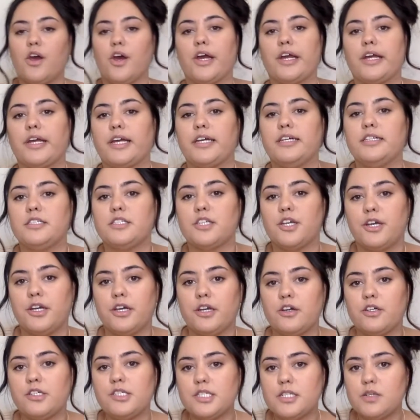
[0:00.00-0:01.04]
Okay, so he
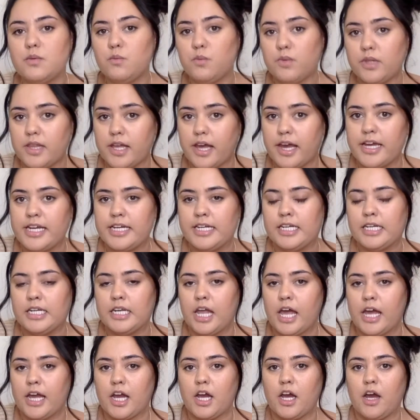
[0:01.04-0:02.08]
goes in with a
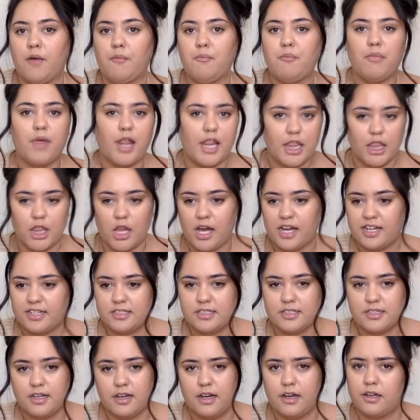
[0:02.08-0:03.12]

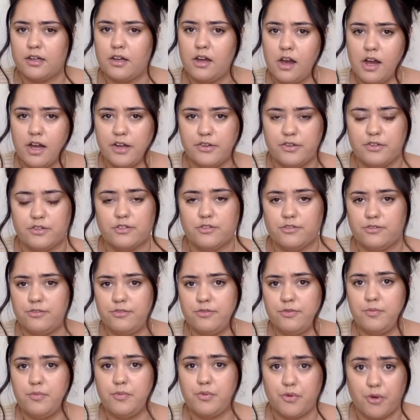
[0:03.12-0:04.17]
lighter kind of
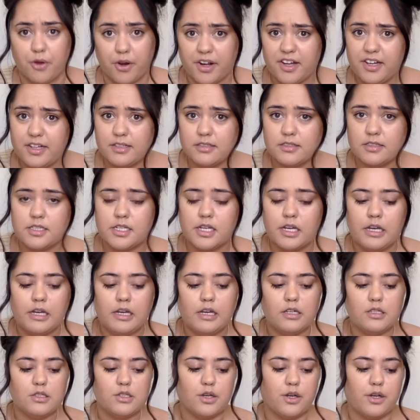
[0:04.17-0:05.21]
product.
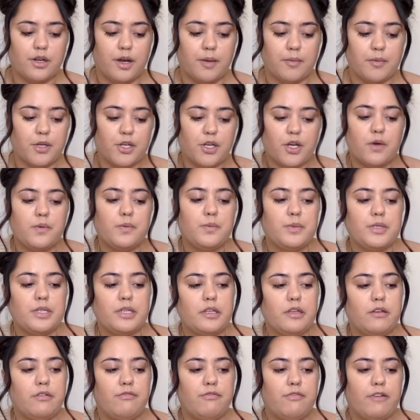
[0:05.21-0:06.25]
So I'm going to go in with
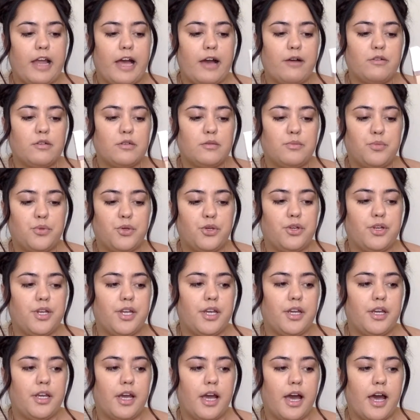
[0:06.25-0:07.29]
the Flower
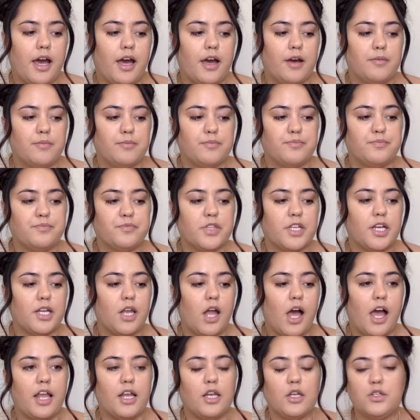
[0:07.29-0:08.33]
Beauty
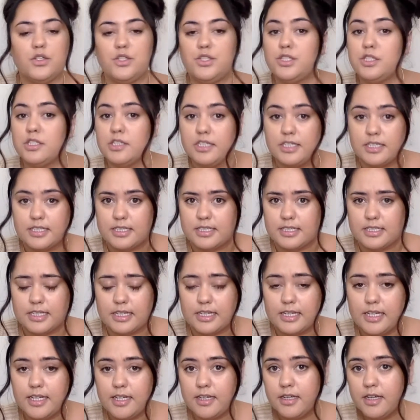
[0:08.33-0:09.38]
Light Lotion
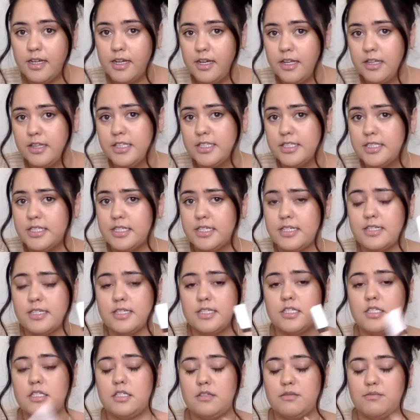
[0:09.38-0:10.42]
Concealer. This
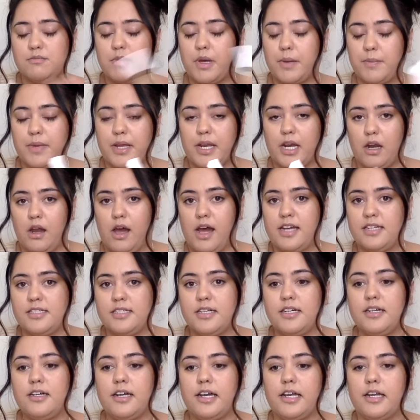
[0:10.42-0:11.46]
is a bit lighter,
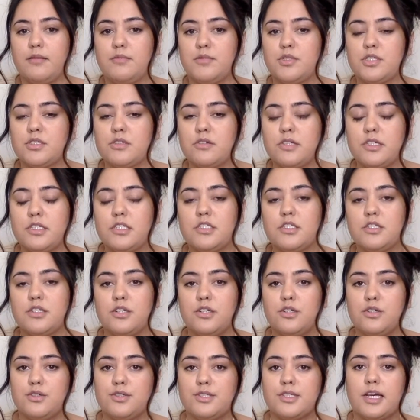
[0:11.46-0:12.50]
and I'm just going to
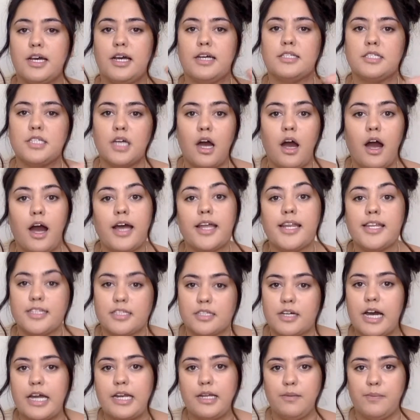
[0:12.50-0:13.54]
use a
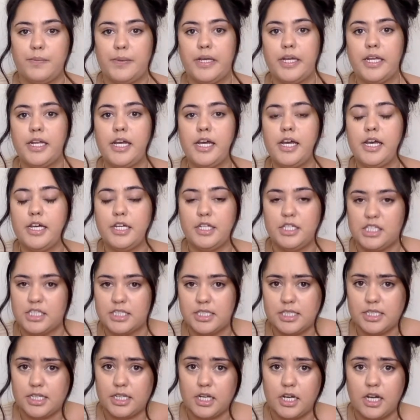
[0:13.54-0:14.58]
tiny bit
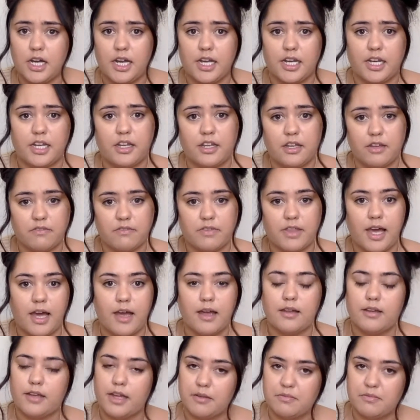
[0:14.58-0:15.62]
just to kind of give that